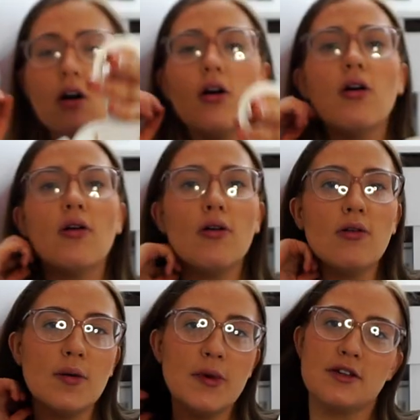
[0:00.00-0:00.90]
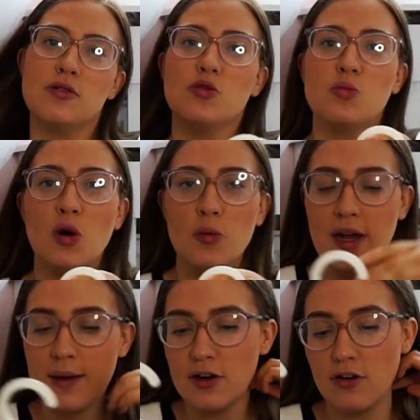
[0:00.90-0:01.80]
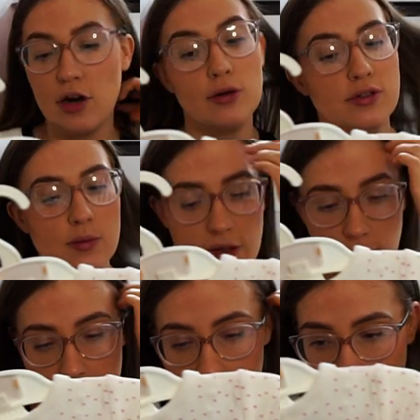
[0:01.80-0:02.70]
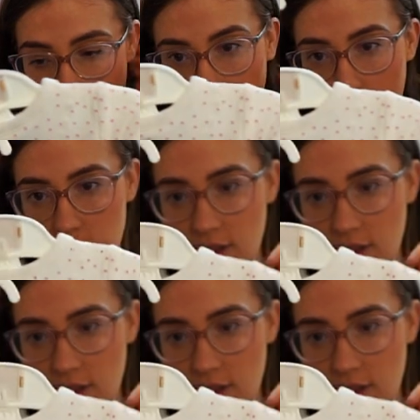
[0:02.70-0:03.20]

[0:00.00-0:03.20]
Oh, I picked up some more baby grows, the pig baby grows.